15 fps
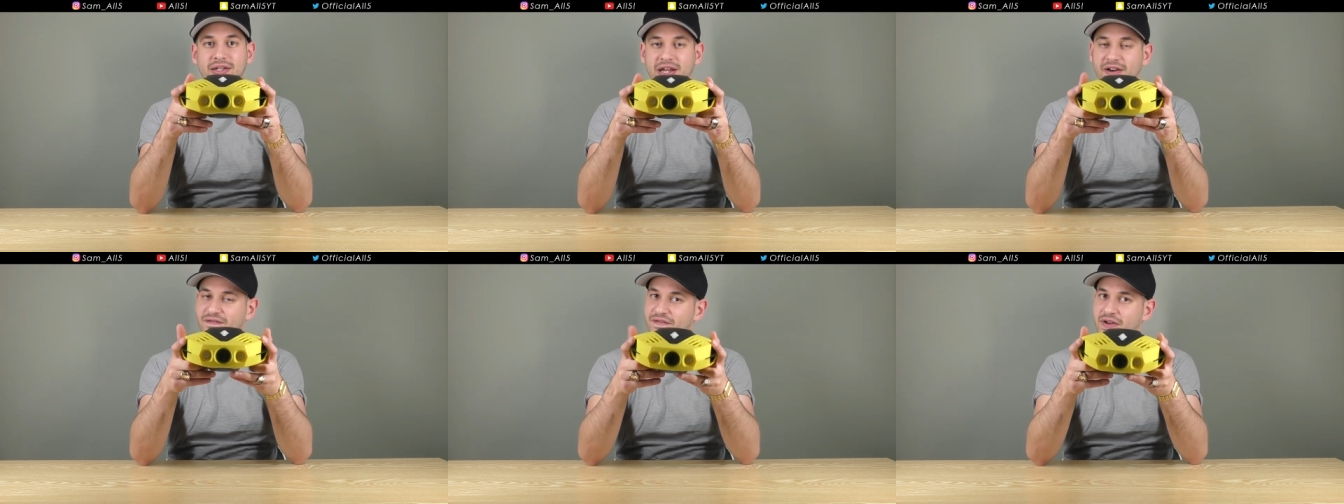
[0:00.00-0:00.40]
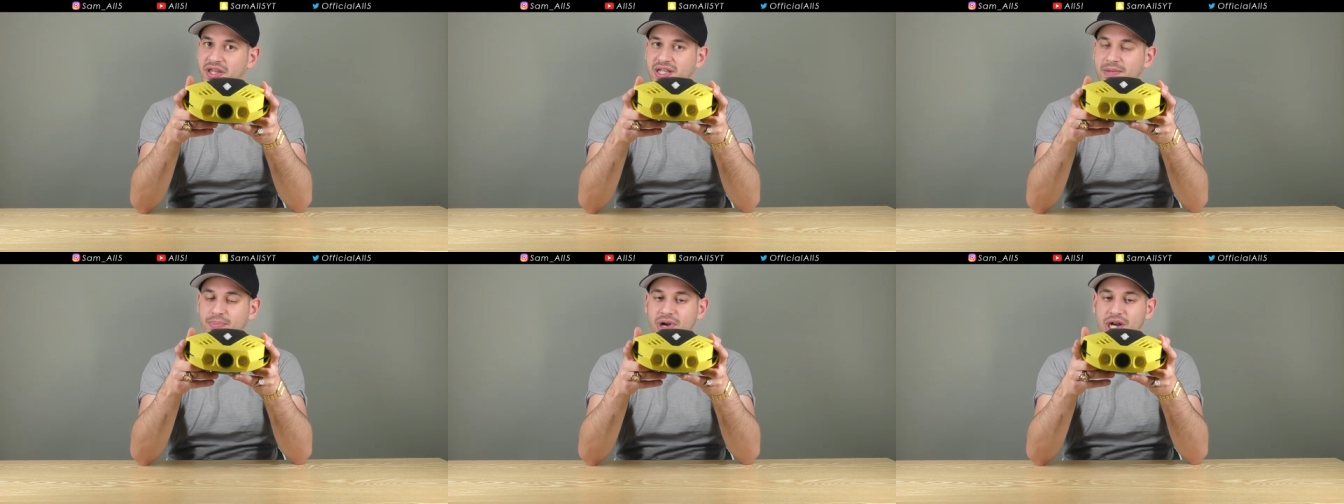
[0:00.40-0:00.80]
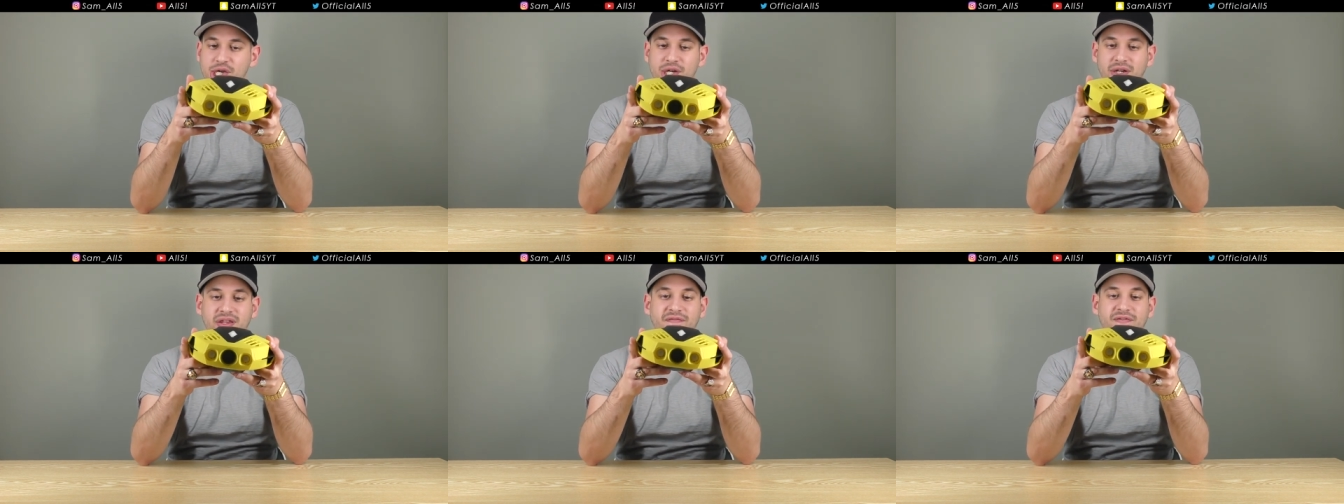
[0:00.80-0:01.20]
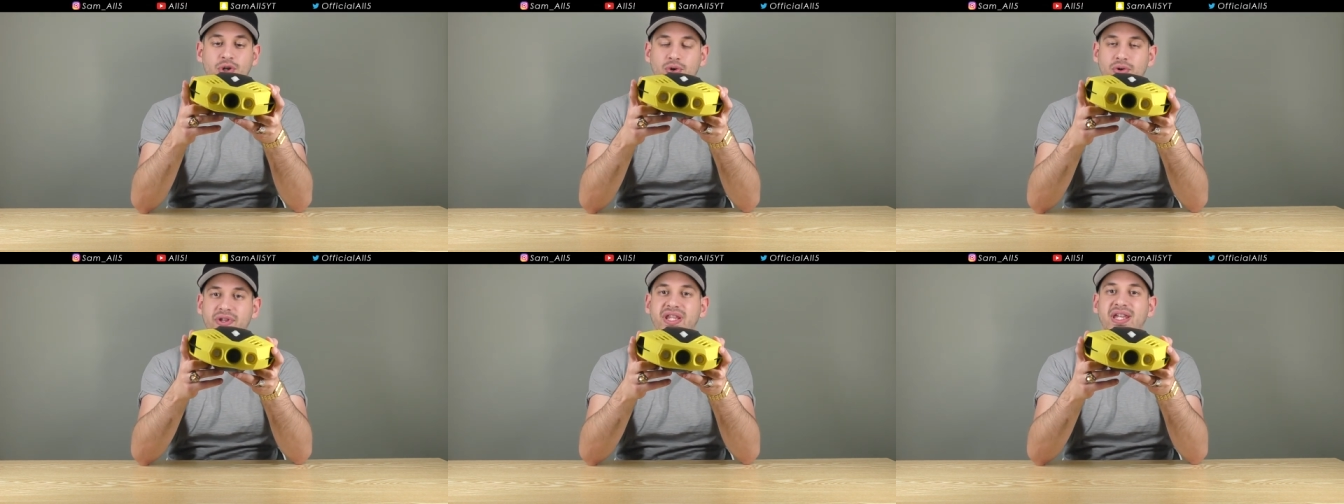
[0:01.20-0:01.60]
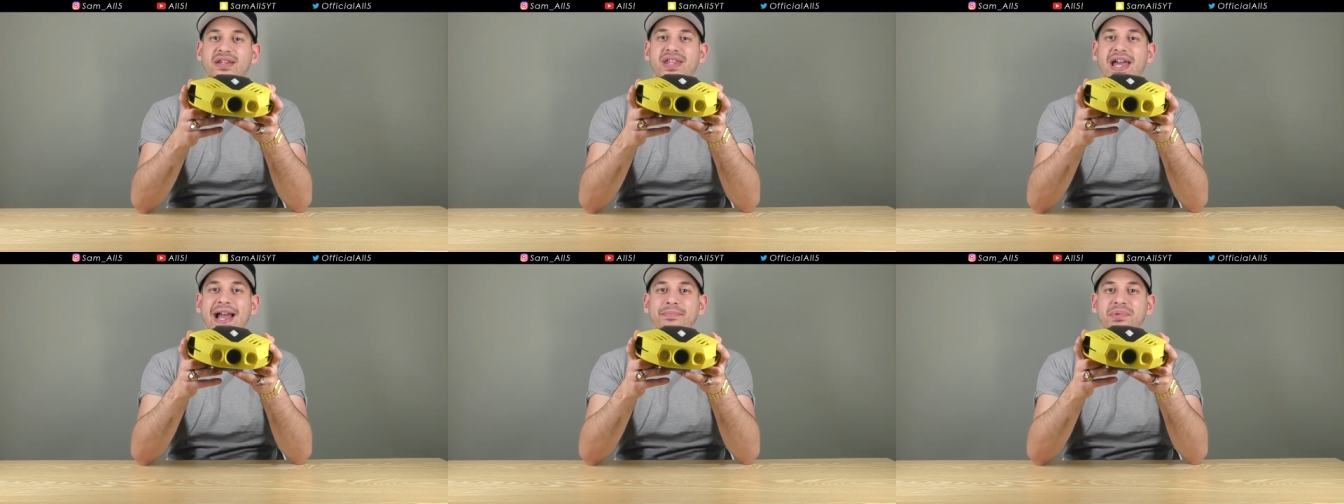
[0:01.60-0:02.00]
Now, first impressions, of course,
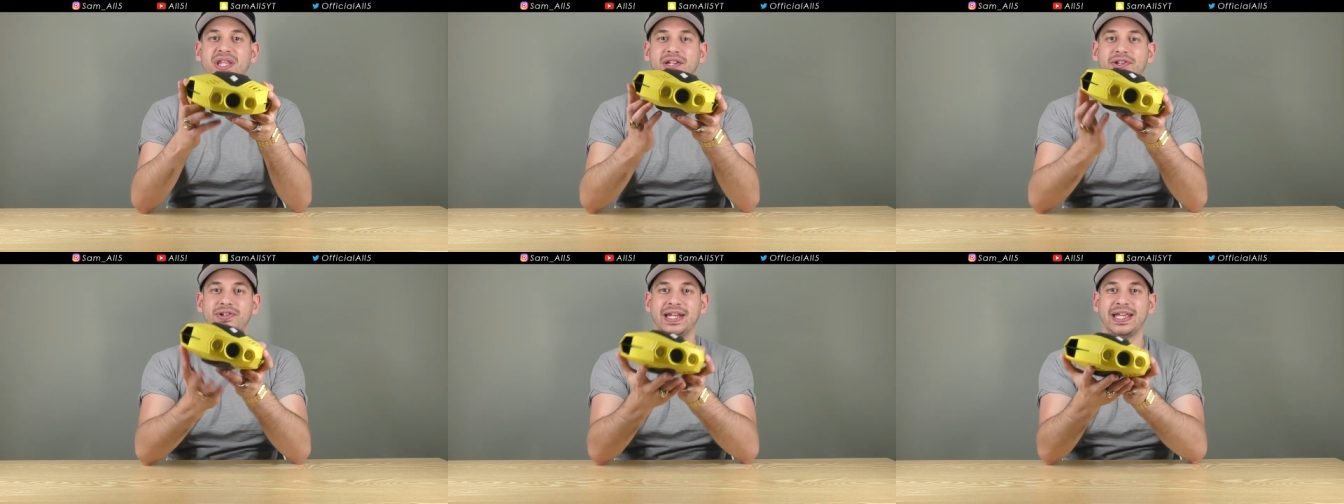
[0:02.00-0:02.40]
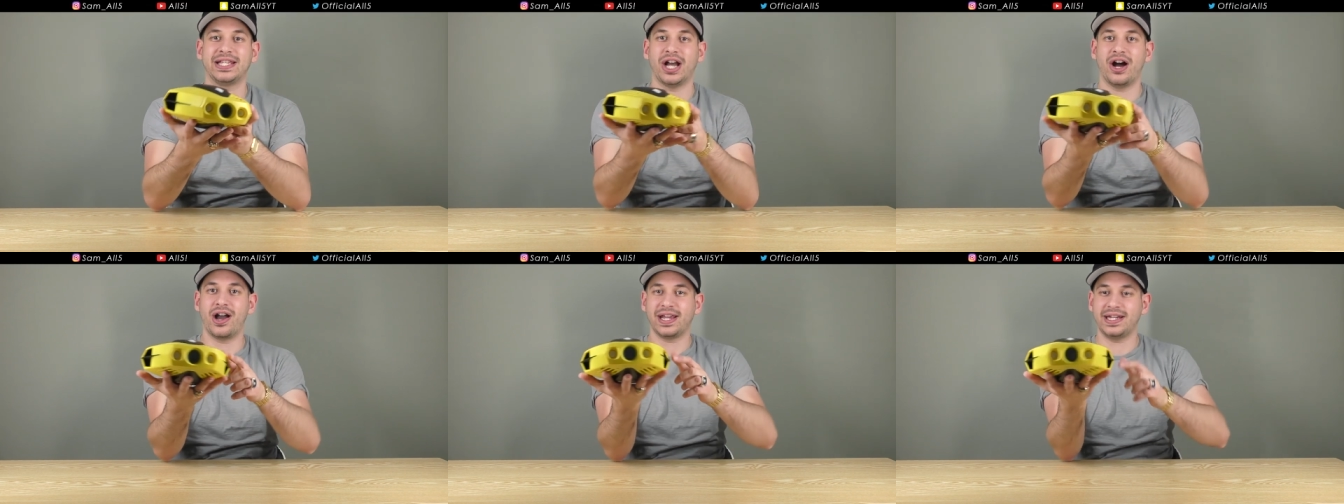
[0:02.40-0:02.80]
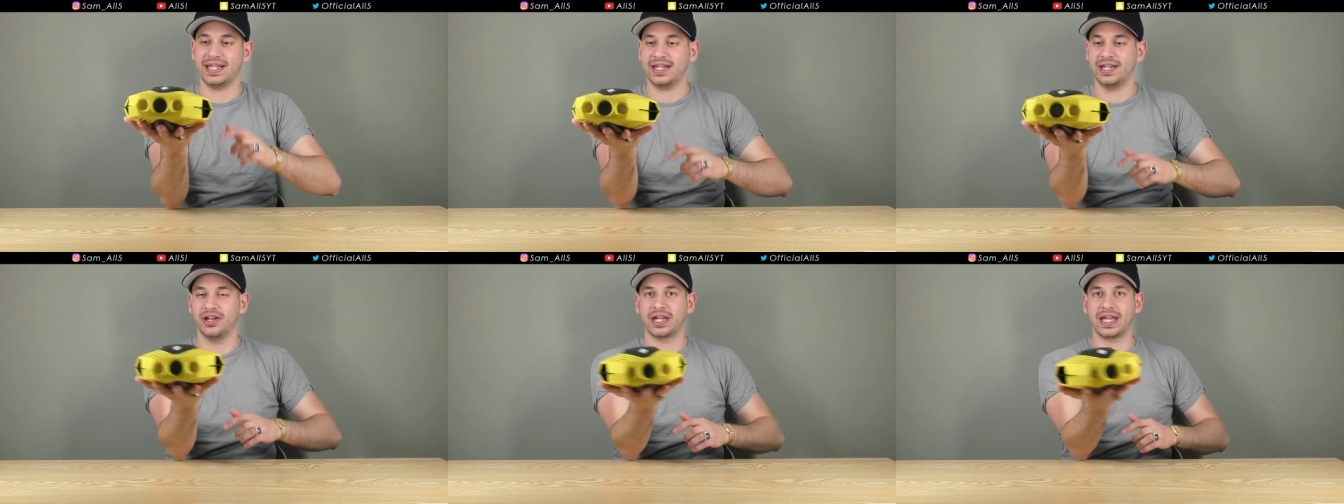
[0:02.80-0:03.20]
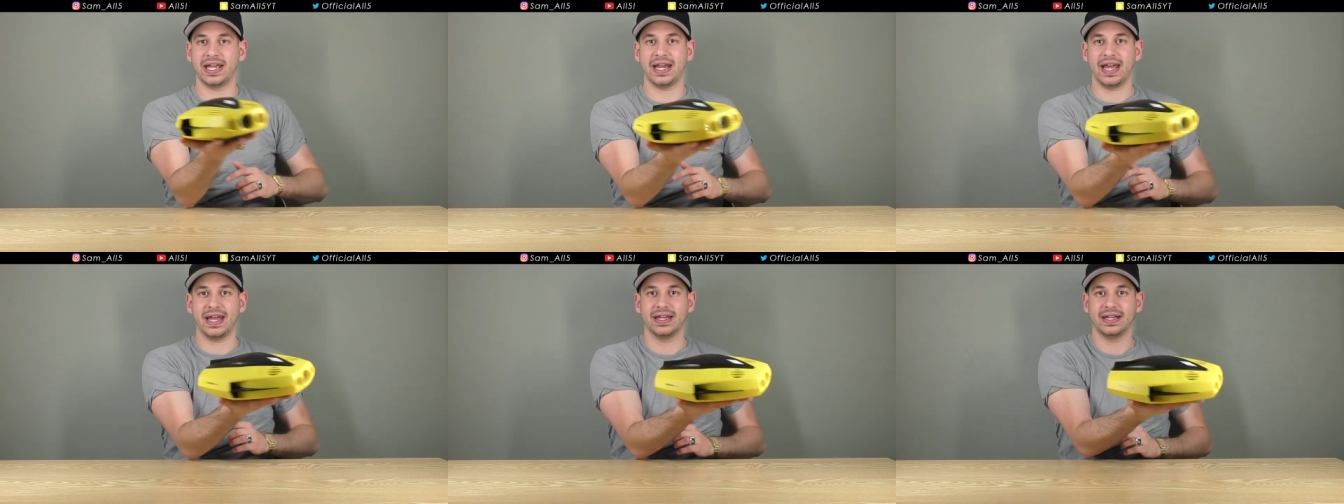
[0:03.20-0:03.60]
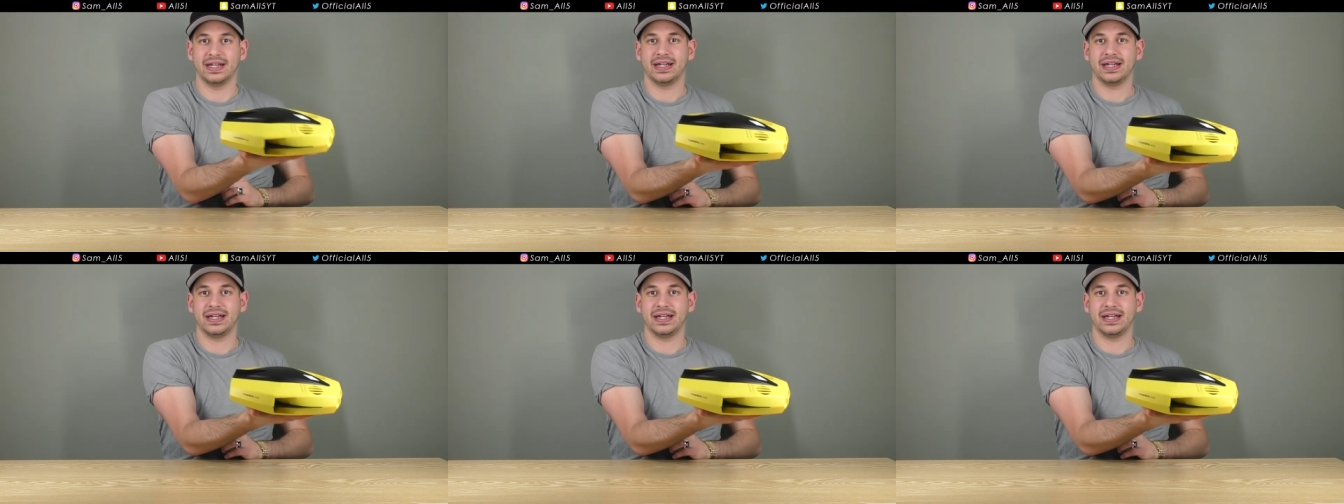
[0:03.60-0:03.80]
it's absolutely tiny. Look at it.